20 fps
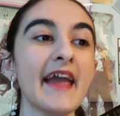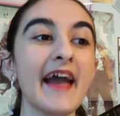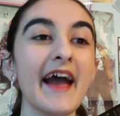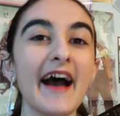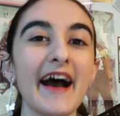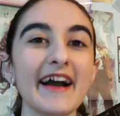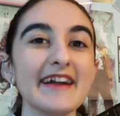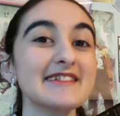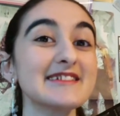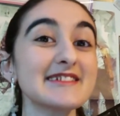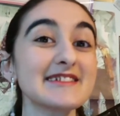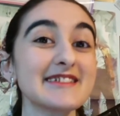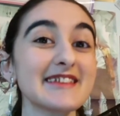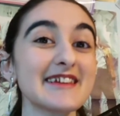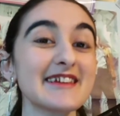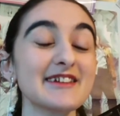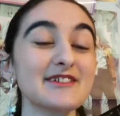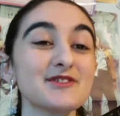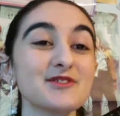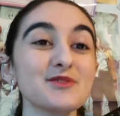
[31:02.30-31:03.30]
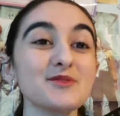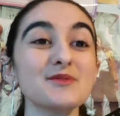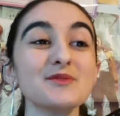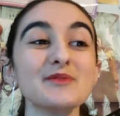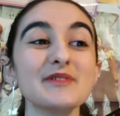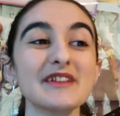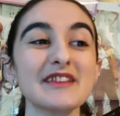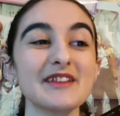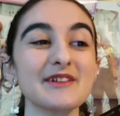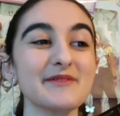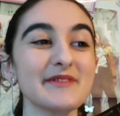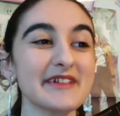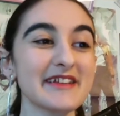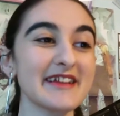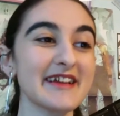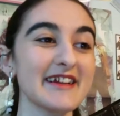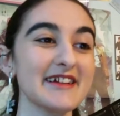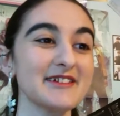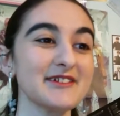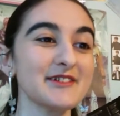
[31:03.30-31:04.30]
I just think it's really,
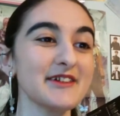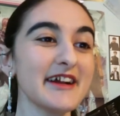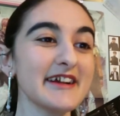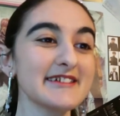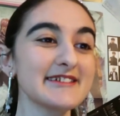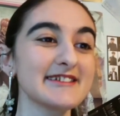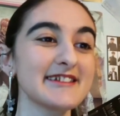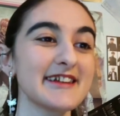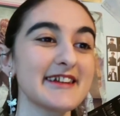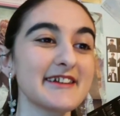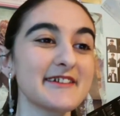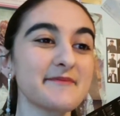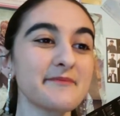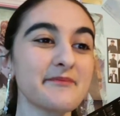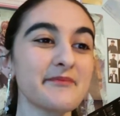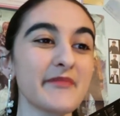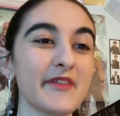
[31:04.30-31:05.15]
really interesting.